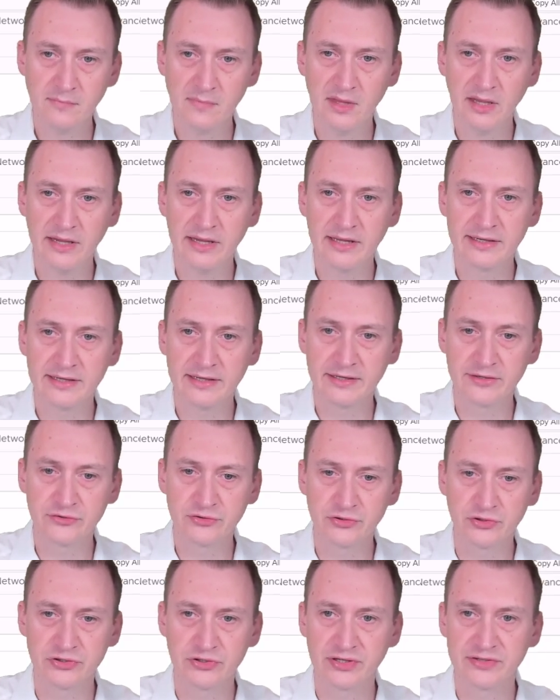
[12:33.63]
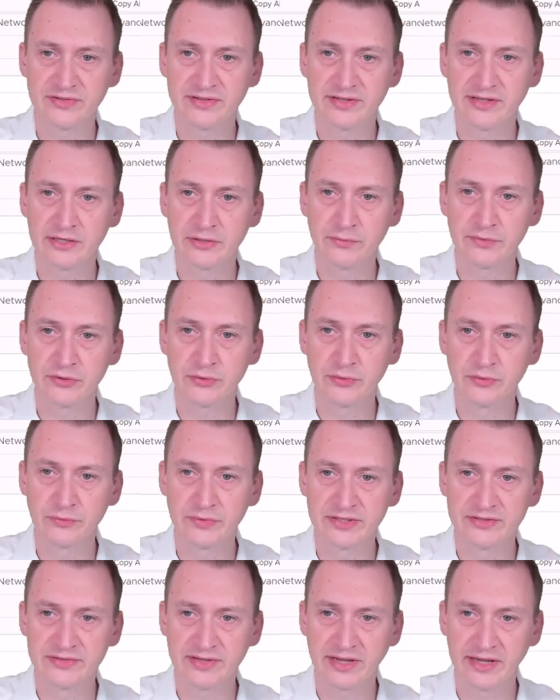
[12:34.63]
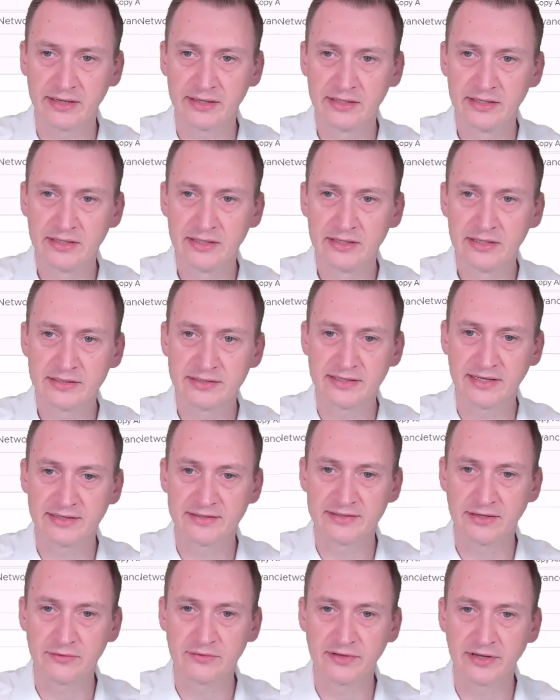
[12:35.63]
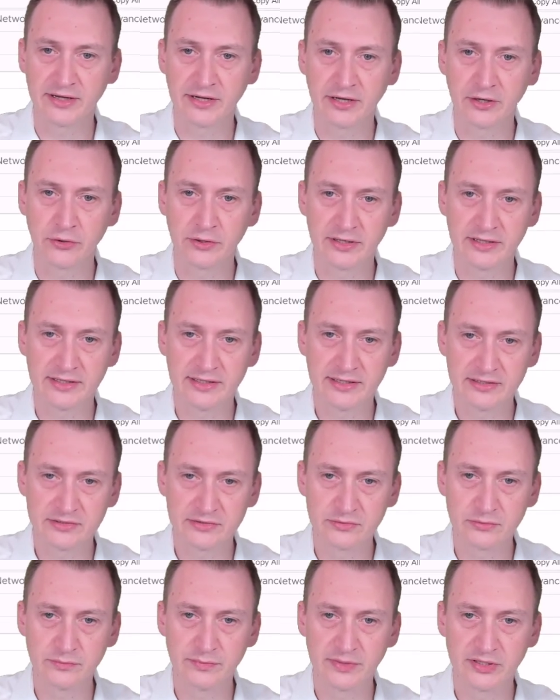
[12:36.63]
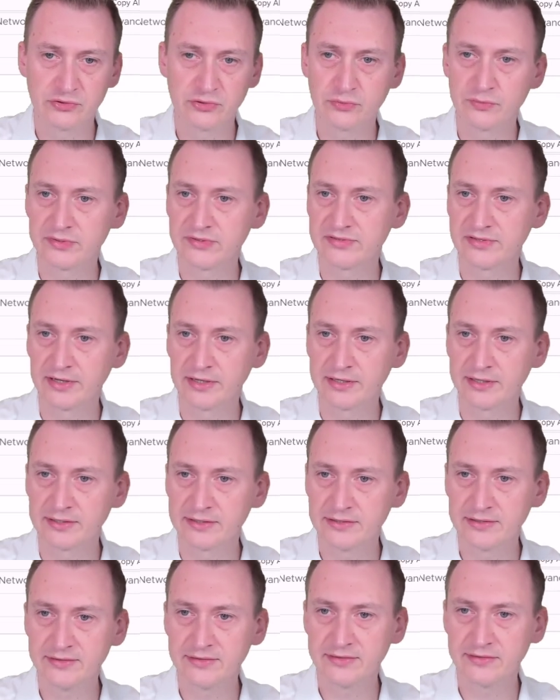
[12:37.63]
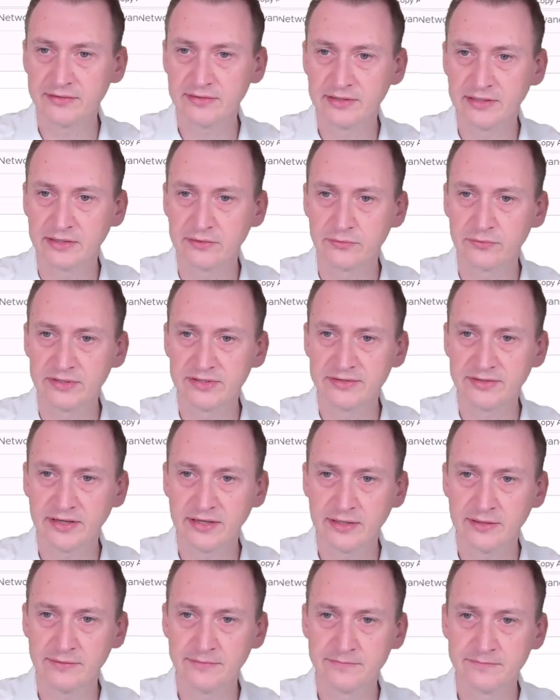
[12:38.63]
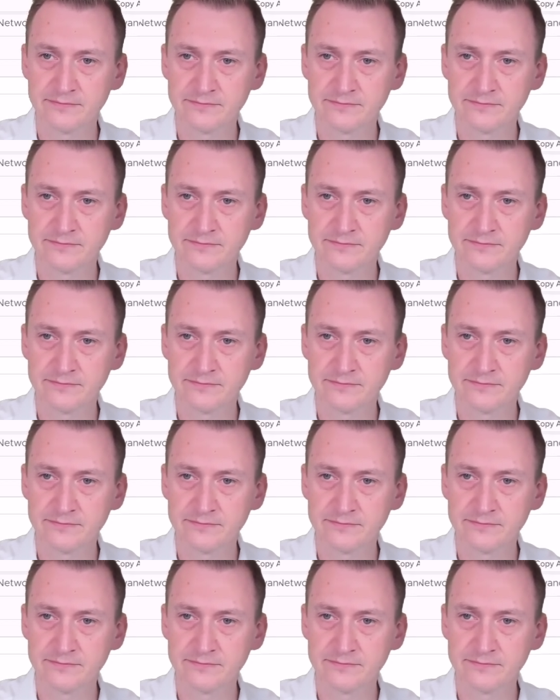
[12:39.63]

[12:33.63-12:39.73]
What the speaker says: And then it suggests here that we do a rescan. That sounds like a good idea. So make sure we selected this, hit rescan.